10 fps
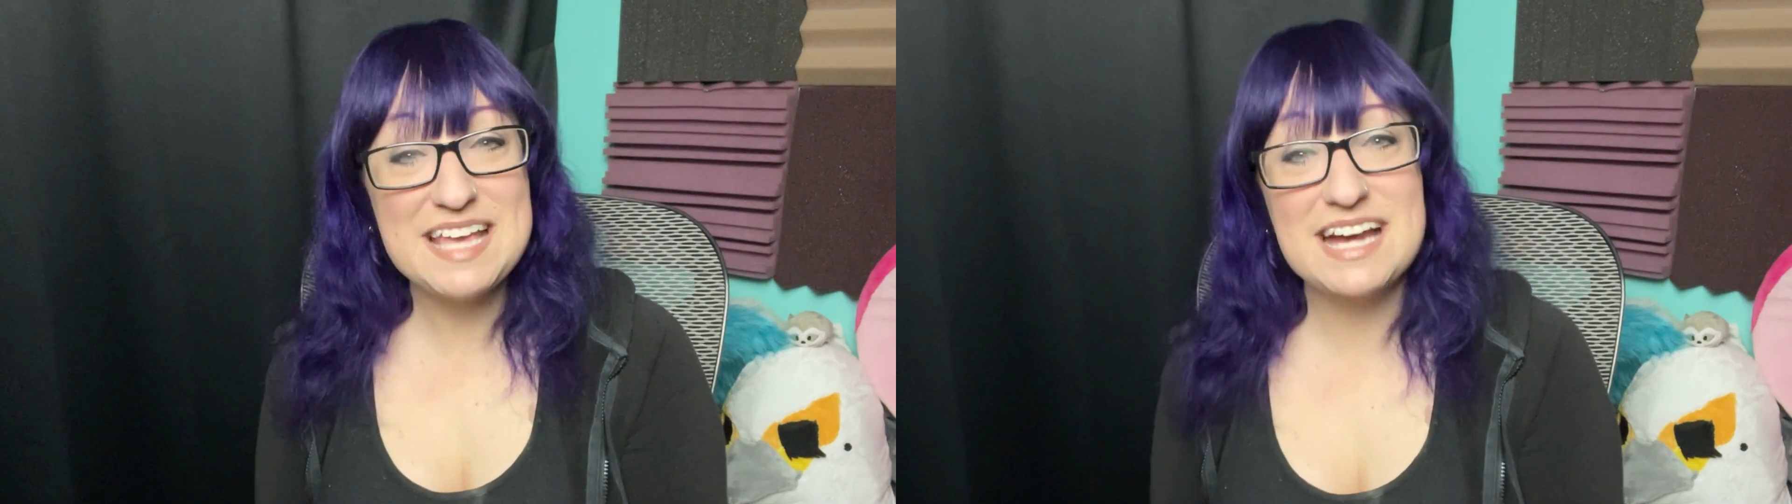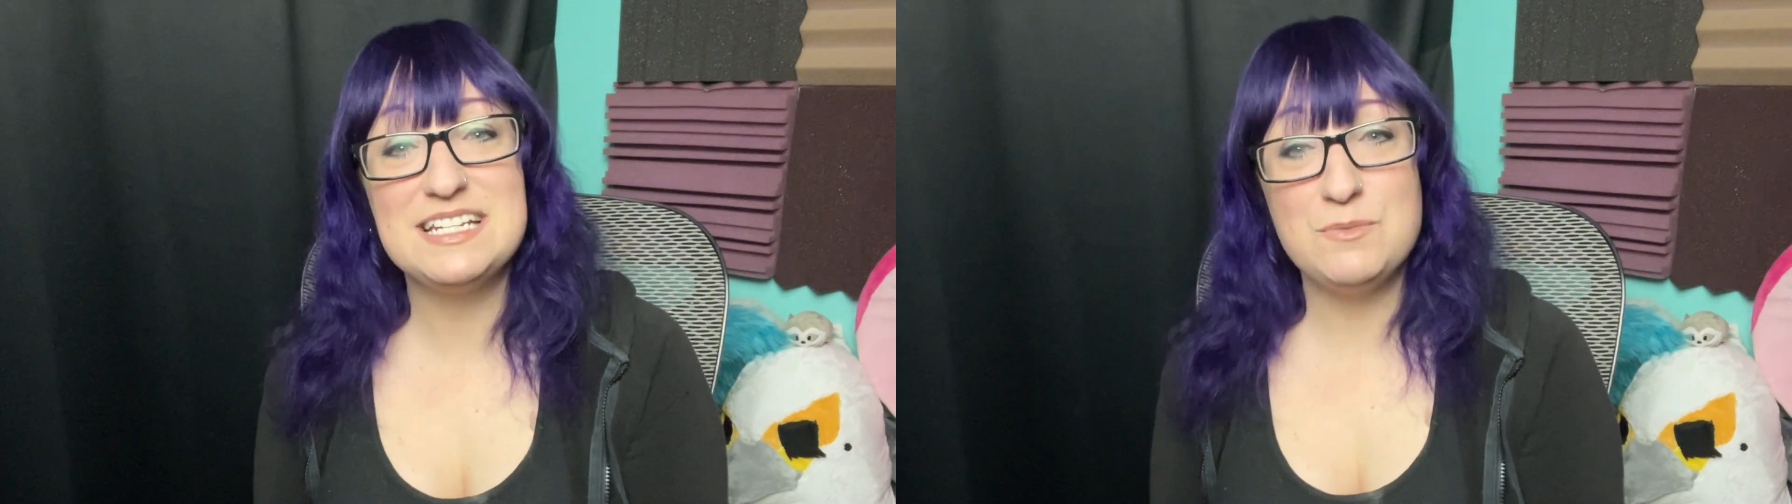
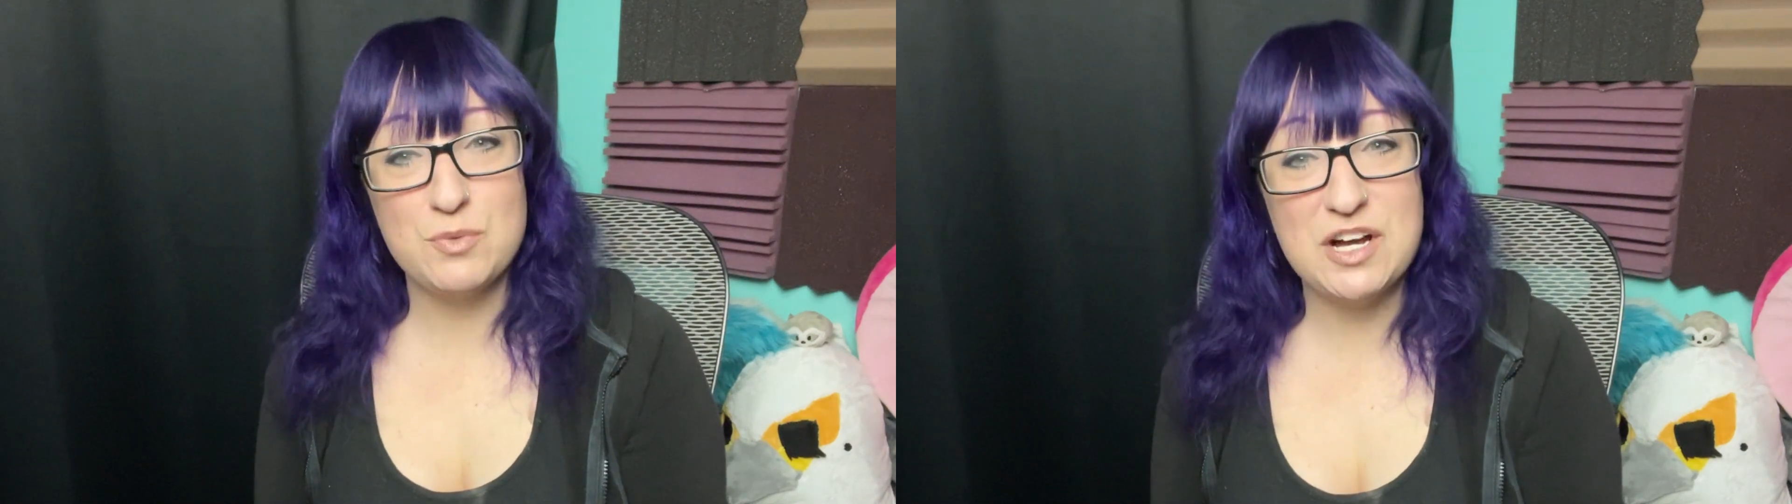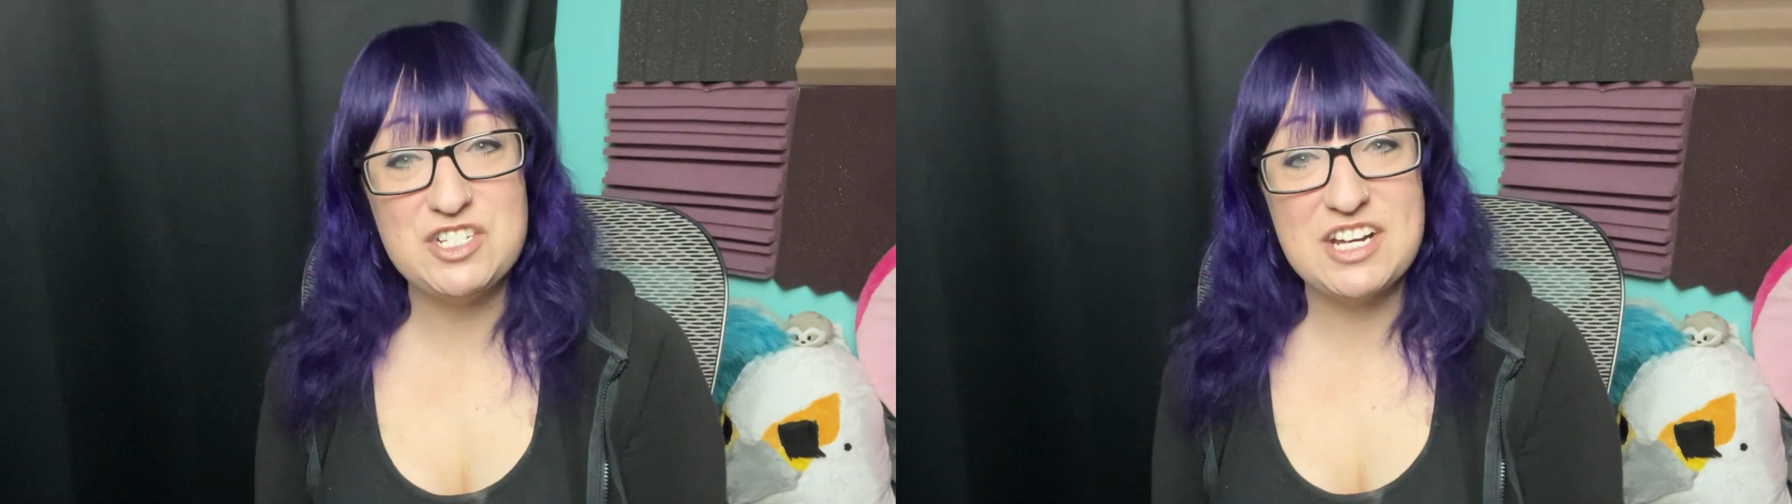acting
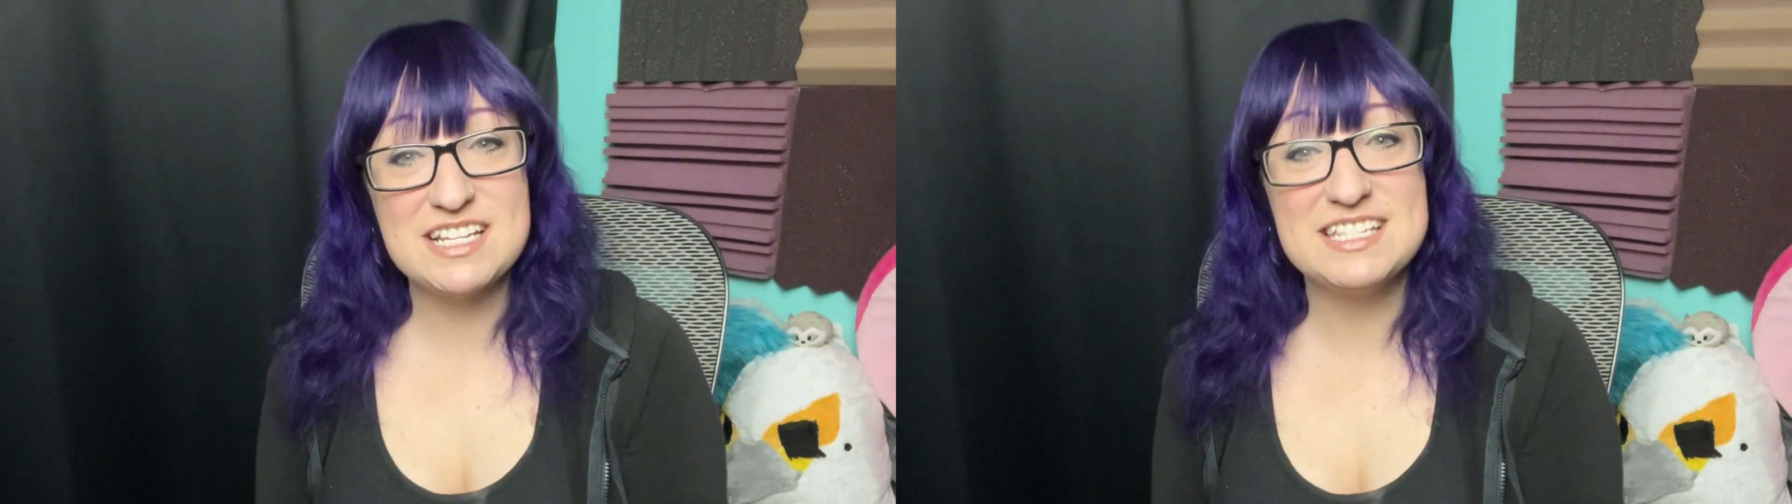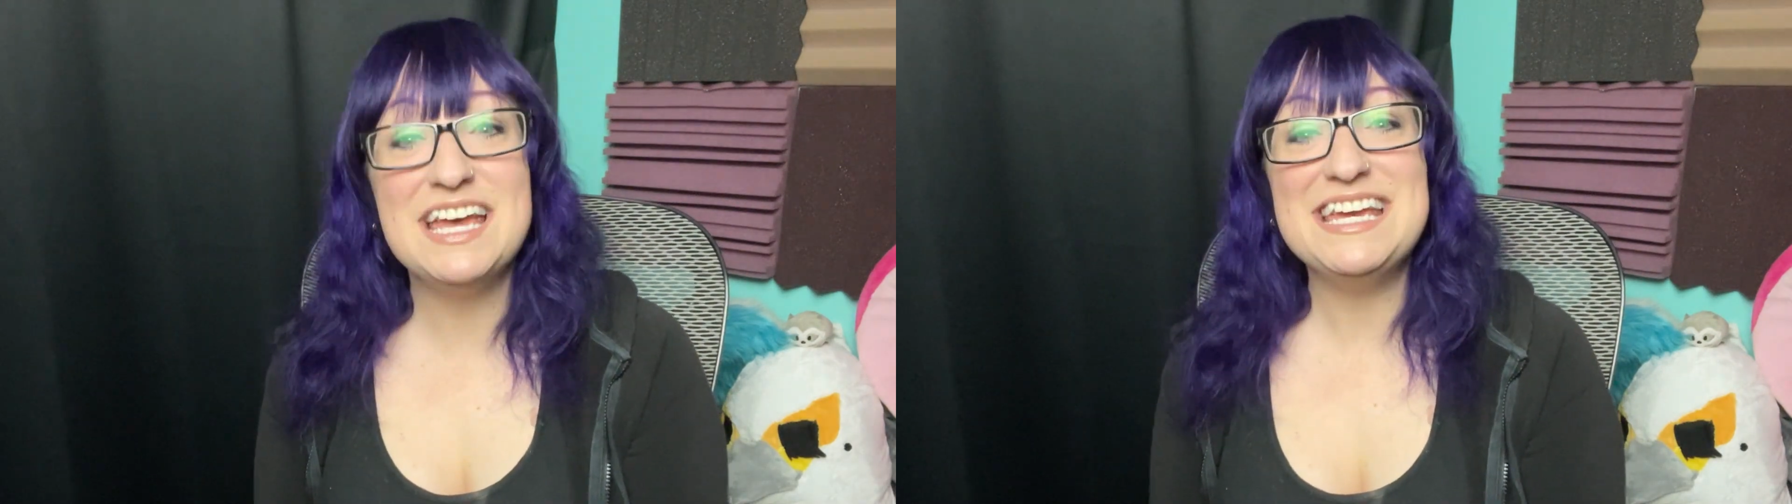projects